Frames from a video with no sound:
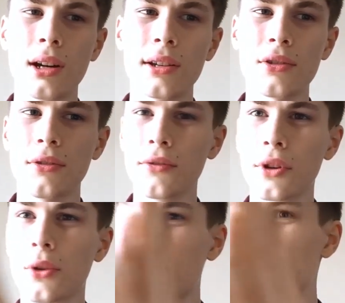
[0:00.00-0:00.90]
I sort of
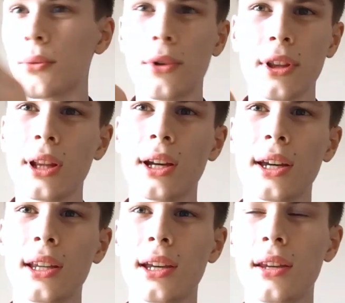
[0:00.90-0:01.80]
recorded one
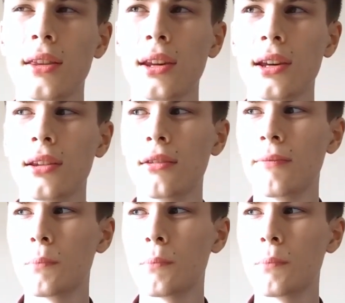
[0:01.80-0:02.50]
line and then